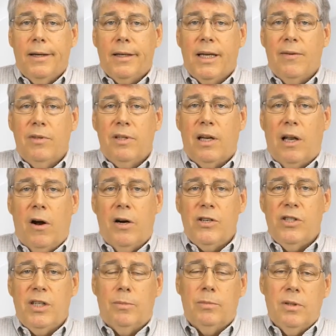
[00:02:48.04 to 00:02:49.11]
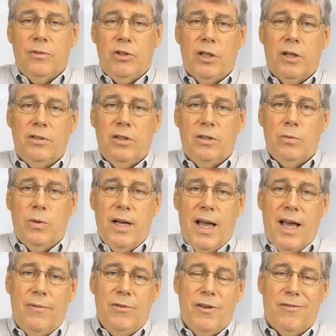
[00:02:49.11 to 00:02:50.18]
given the large number of churches we
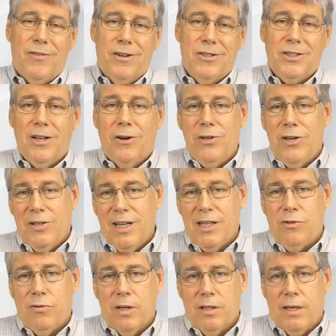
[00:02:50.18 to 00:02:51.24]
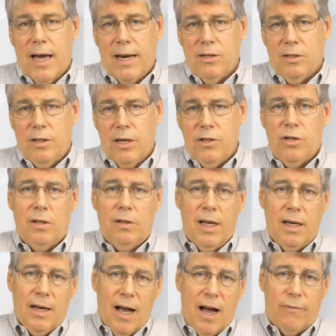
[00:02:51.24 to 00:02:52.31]
have, you first go to your district statistician,
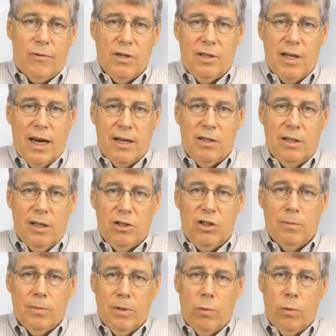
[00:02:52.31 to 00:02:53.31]
then conference statistician,